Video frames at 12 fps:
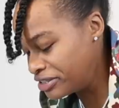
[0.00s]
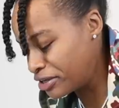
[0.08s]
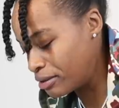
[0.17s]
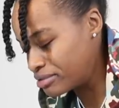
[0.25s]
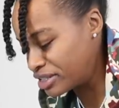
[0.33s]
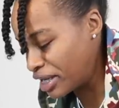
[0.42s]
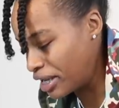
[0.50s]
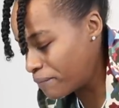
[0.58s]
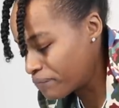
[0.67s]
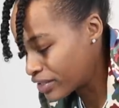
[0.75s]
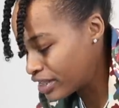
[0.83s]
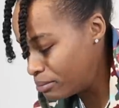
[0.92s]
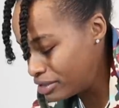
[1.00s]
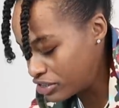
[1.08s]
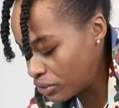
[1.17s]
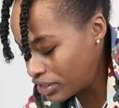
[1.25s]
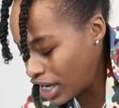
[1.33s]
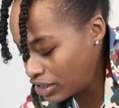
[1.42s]
know what I'm saying? Let me
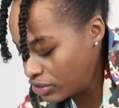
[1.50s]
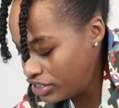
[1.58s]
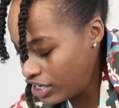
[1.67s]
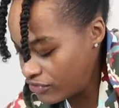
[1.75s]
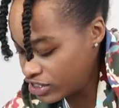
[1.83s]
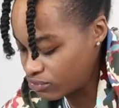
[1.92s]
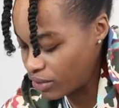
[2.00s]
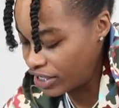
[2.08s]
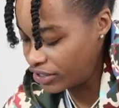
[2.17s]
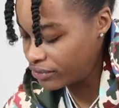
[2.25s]
show y'all a little difference right